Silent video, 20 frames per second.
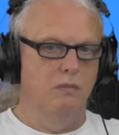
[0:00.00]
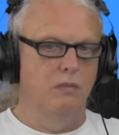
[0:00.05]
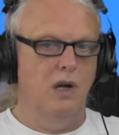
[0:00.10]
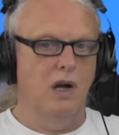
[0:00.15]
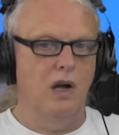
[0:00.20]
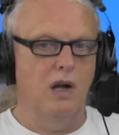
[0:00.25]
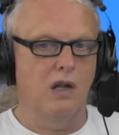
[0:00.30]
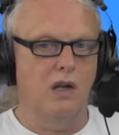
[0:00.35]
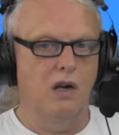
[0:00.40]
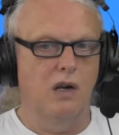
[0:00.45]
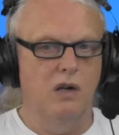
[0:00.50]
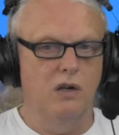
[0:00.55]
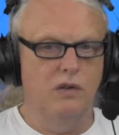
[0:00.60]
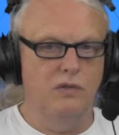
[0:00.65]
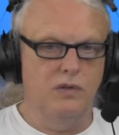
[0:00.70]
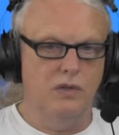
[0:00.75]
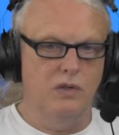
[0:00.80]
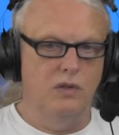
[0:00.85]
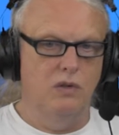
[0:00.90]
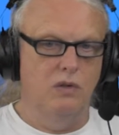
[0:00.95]

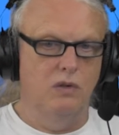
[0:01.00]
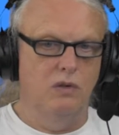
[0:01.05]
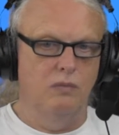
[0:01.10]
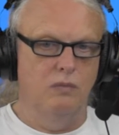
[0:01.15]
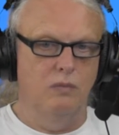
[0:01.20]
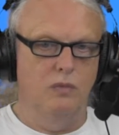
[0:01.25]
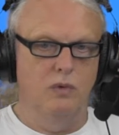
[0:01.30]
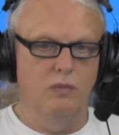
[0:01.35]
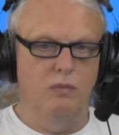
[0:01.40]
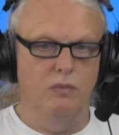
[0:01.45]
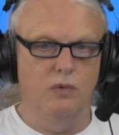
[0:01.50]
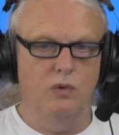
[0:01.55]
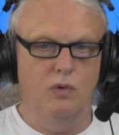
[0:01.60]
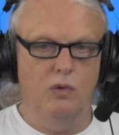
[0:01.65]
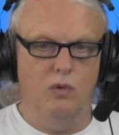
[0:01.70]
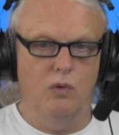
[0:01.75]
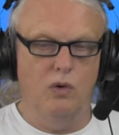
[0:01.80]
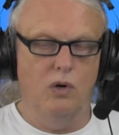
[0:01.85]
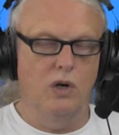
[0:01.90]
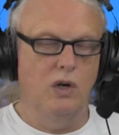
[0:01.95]
archives
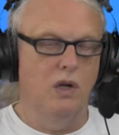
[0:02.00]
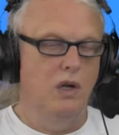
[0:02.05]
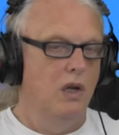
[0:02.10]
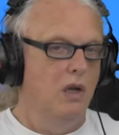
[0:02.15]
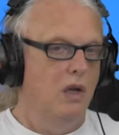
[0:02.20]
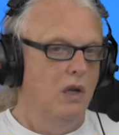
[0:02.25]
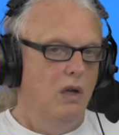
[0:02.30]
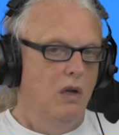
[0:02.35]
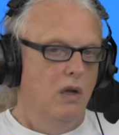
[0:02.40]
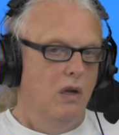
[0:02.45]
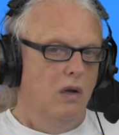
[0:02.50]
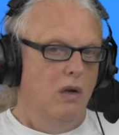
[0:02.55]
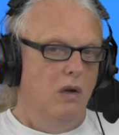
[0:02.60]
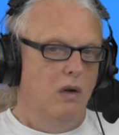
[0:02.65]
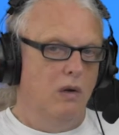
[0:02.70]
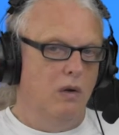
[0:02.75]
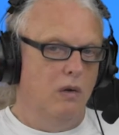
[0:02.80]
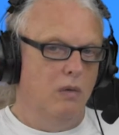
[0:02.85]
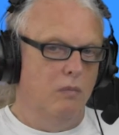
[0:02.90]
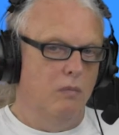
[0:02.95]
or
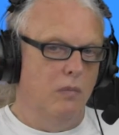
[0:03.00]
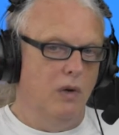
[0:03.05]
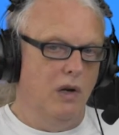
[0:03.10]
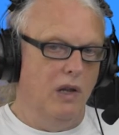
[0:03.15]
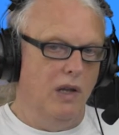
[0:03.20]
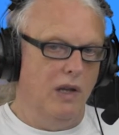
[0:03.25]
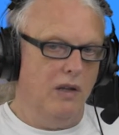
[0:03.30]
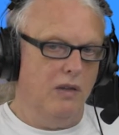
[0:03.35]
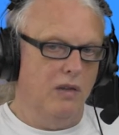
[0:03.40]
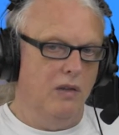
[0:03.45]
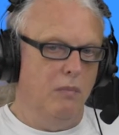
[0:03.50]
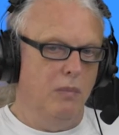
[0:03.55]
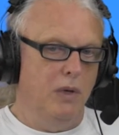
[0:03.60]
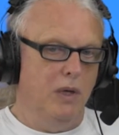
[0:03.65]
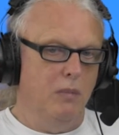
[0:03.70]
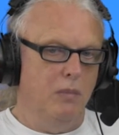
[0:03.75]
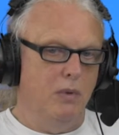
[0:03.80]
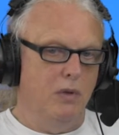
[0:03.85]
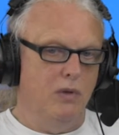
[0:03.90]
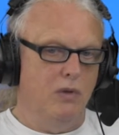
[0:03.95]
link the
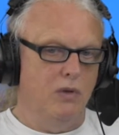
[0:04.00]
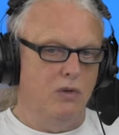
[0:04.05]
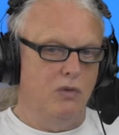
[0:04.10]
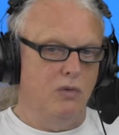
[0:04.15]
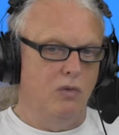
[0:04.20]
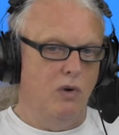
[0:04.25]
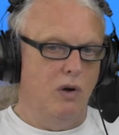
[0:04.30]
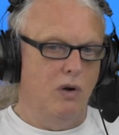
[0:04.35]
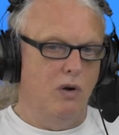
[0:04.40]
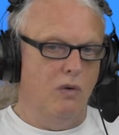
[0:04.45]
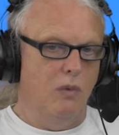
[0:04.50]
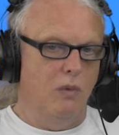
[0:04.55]
people to our